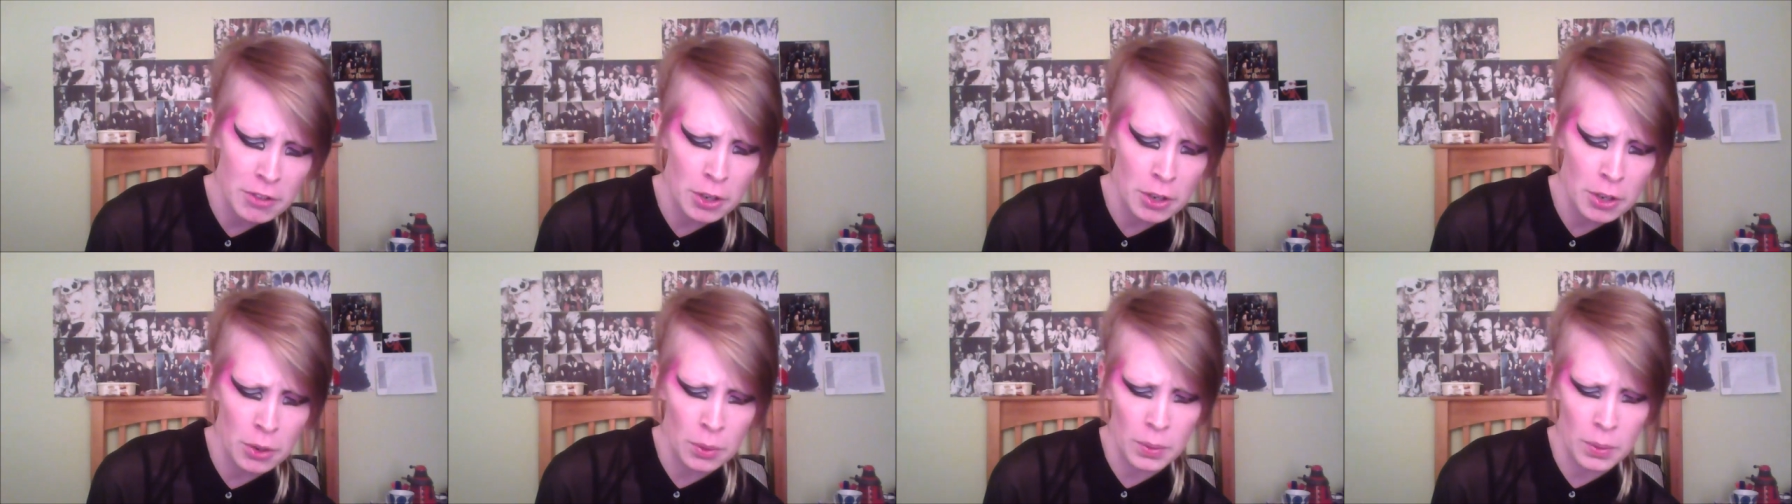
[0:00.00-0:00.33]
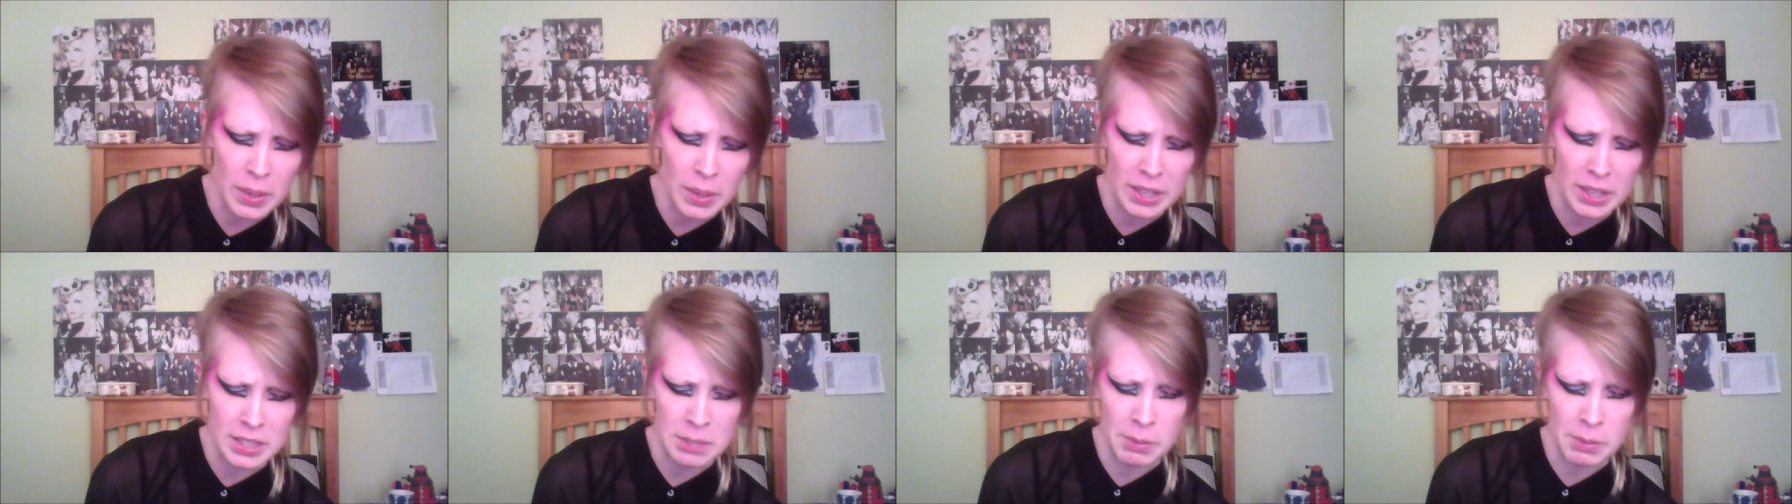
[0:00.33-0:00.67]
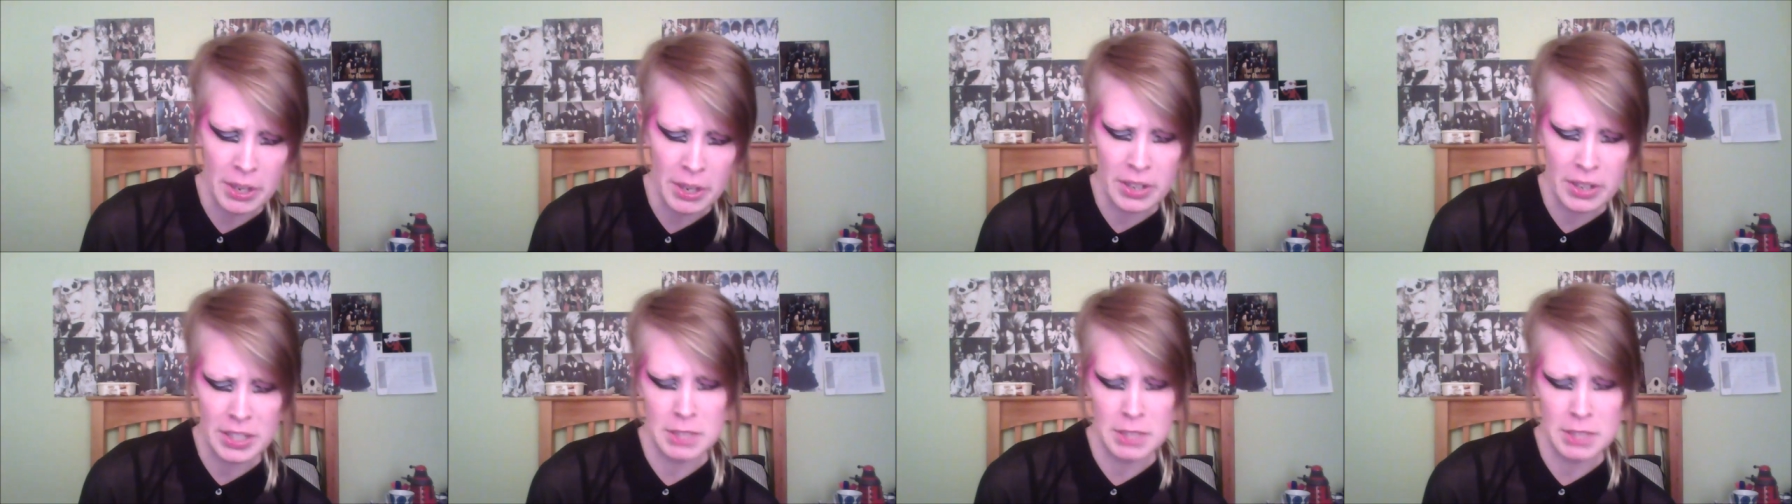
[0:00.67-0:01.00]
you
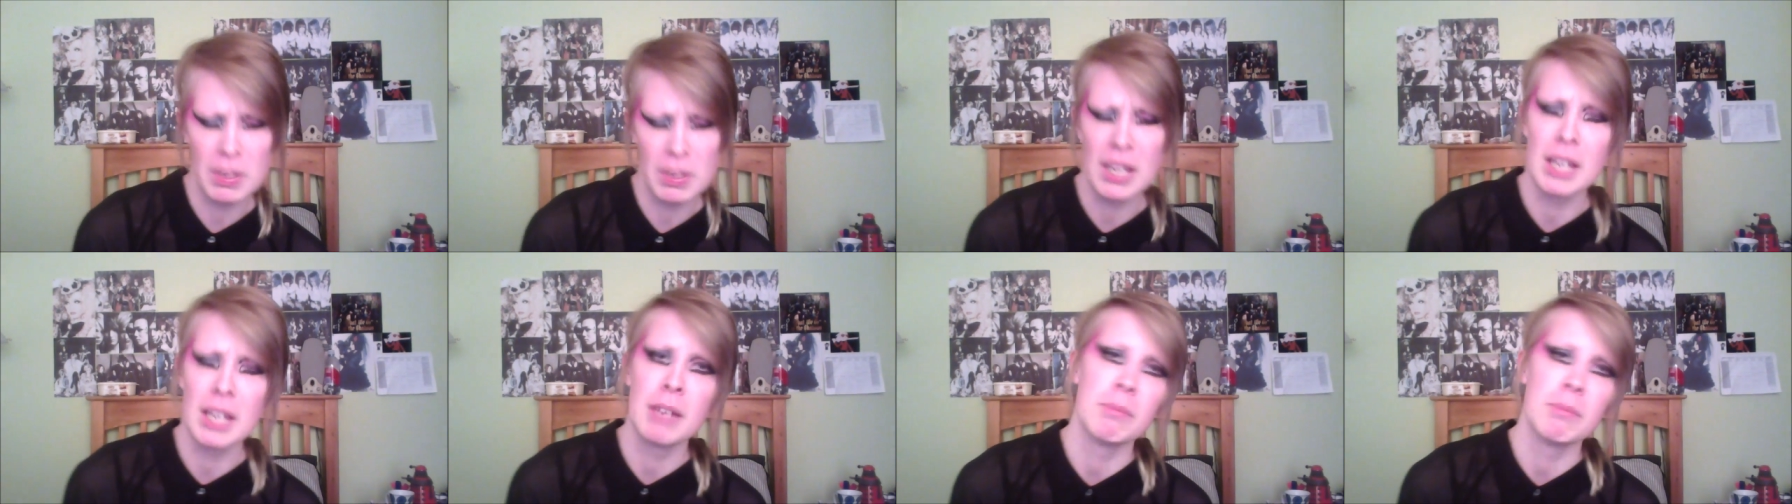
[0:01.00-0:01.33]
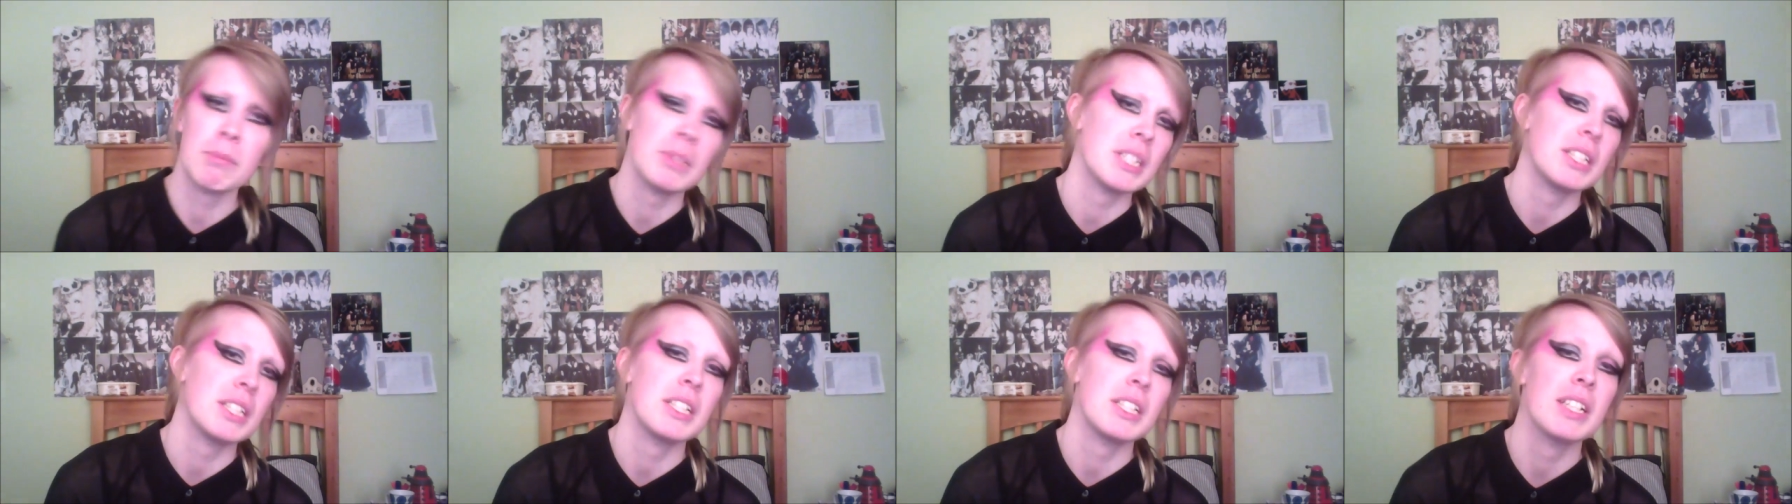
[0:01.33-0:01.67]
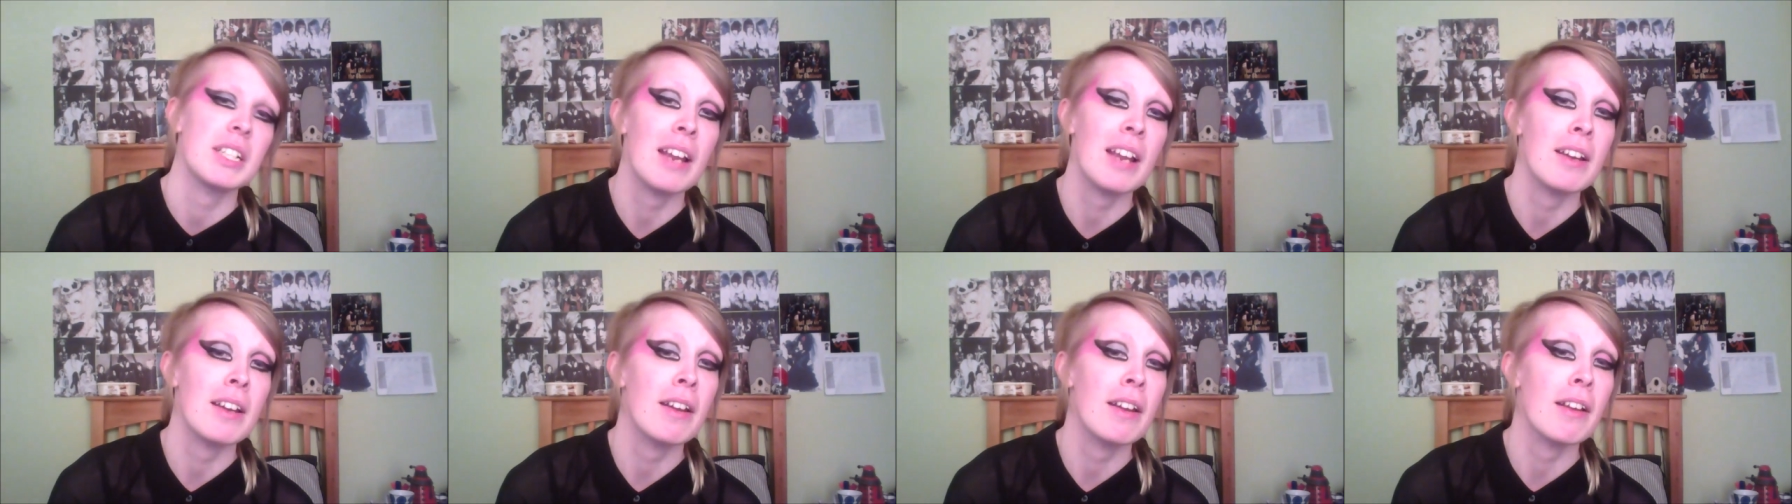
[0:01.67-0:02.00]
experienced being
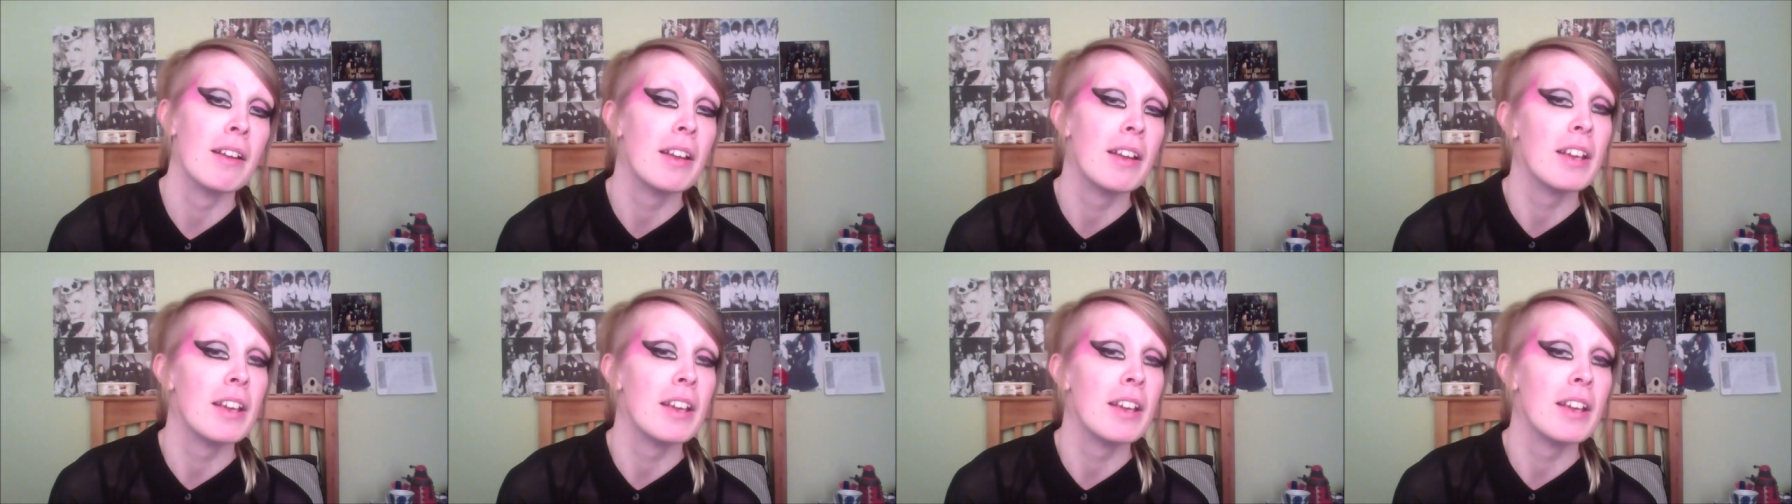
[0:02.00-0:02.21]
misgendered?